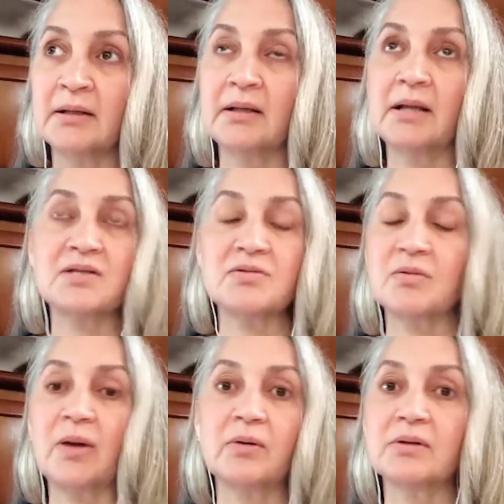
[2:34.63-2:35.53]
And that's when
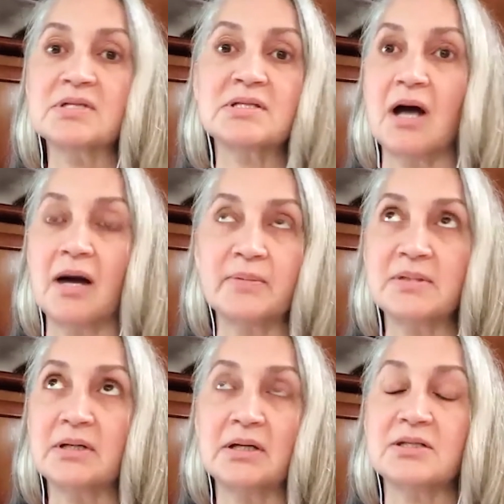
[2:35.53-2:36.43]
my world
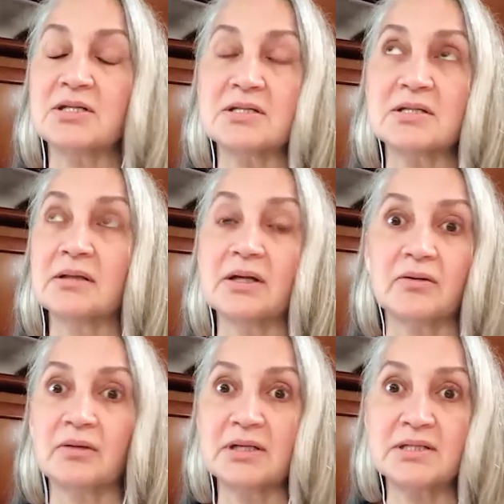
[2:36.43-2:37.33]
stopped. It just
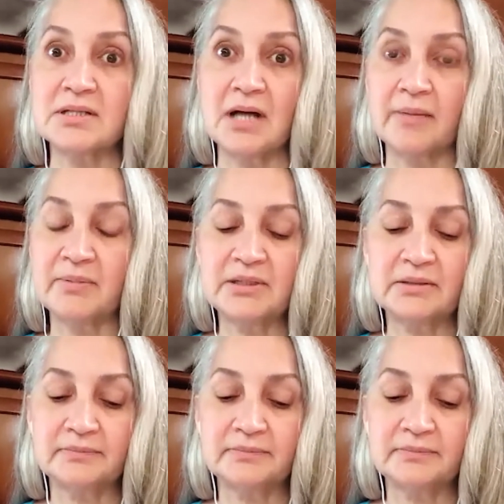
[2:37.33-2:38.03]
literally stopped.